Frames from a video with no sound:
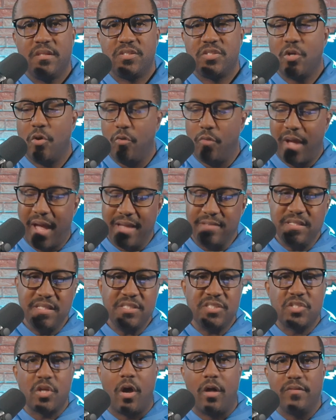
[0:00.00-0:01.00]
So I
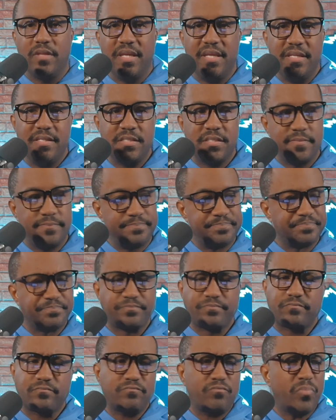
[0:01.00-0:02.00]
just saw these,
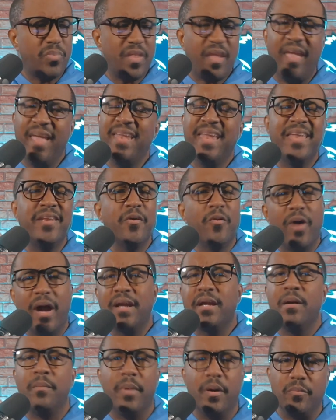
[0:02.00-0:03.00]
and I know
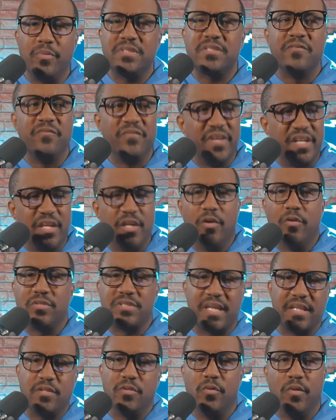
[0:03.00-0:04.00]
I come up with some
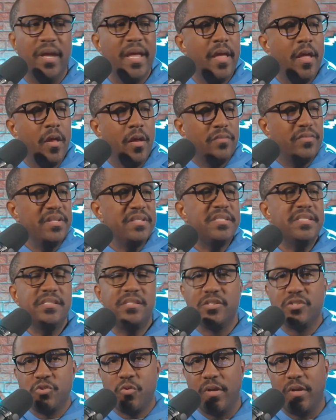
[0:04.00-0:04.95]
videos. I do. This is